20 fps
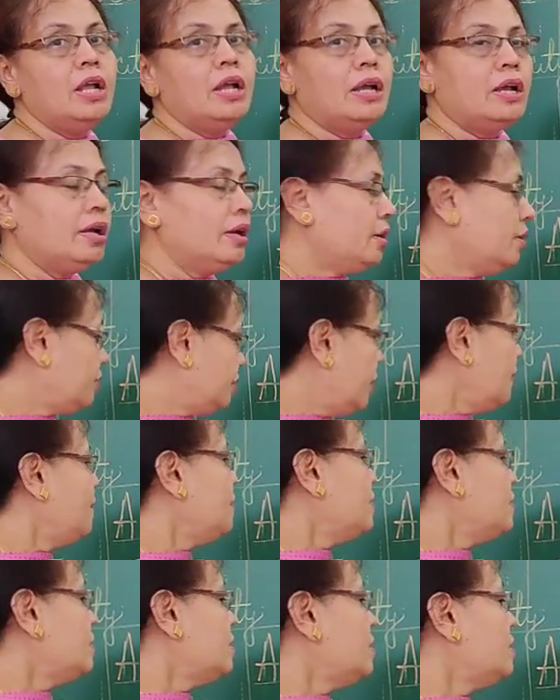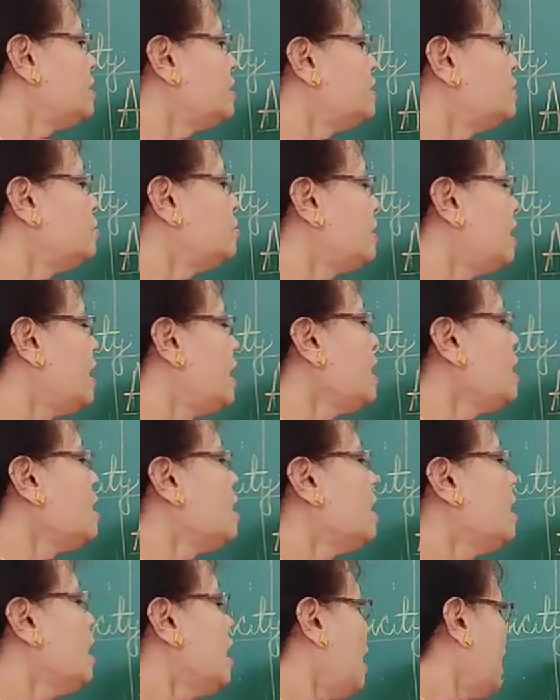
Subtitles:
revisited today,